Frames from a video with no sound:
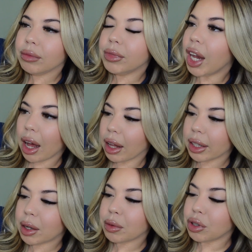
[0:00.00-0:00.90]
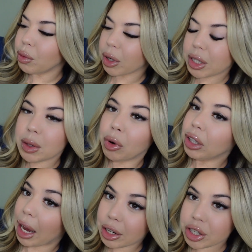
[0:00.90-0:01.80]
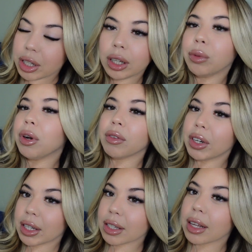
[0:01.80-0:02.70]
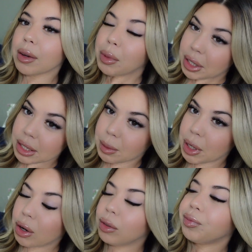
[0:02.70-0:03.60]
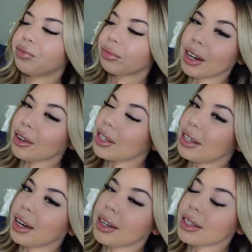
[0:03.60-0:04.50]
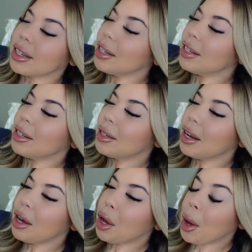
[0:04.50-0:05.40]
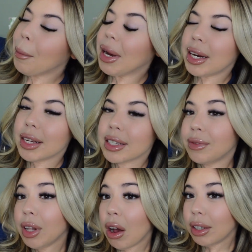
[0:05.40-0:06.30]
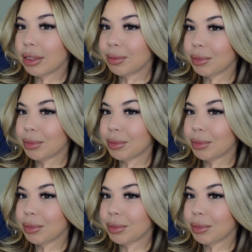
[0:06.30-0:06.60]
Yeah, like, do you want to see more lashing? Like, whatever it is, like, please let me know, and I'll see you guys in my next vlog.